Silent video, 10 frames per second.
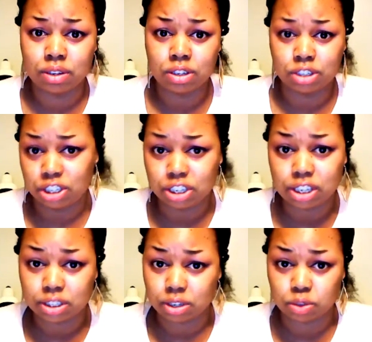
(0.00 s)
She
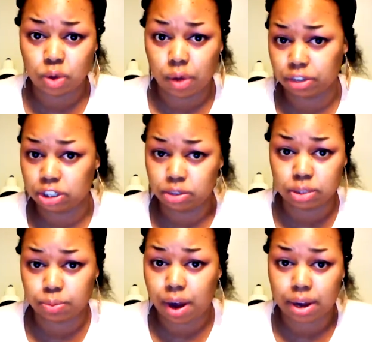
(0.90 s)
just turned 12 and she was
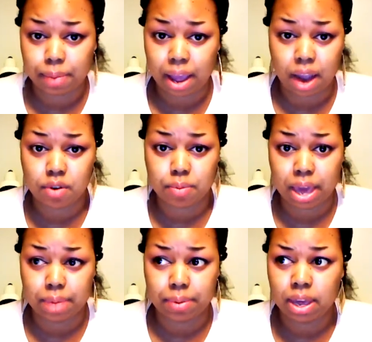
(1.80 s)
pregnant by her
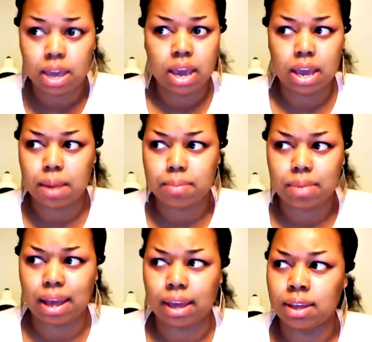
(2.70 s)
baby. And I'm
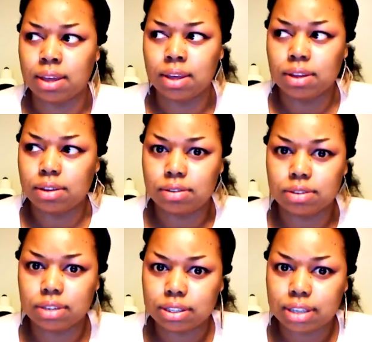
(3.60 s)
like, you
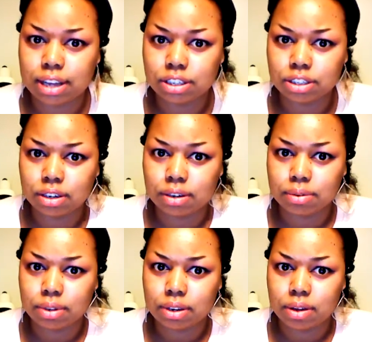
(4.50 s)
just got
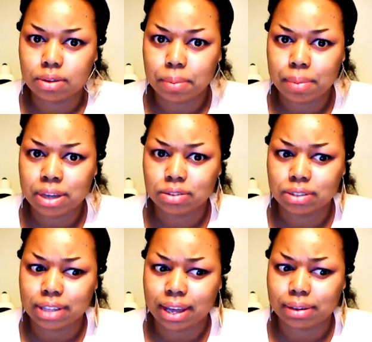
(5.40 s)
your menstrual
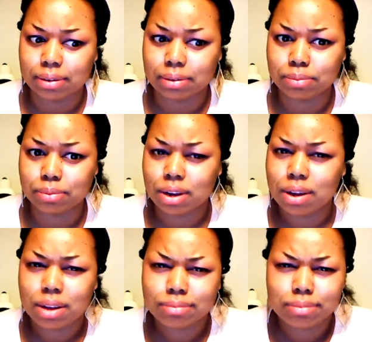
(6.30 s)
cycle.
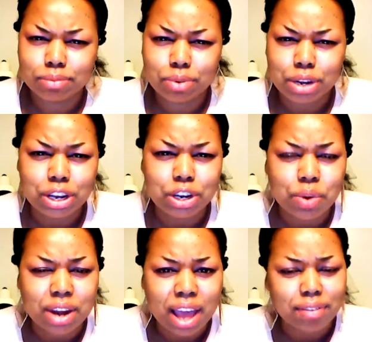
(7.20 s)
What are you
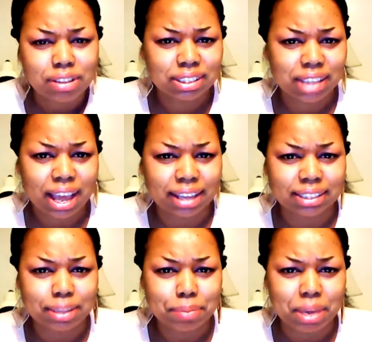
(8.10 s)
doing having
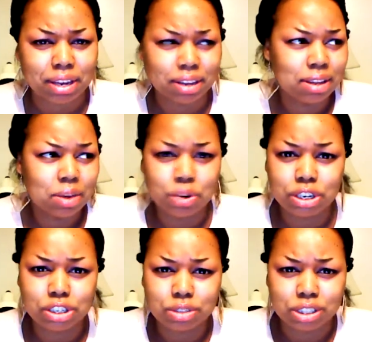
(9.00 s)
sex? When
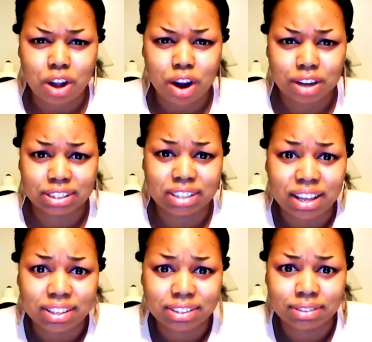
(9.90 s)
did you start?
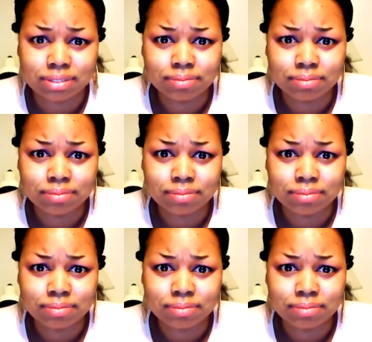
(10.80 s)
6?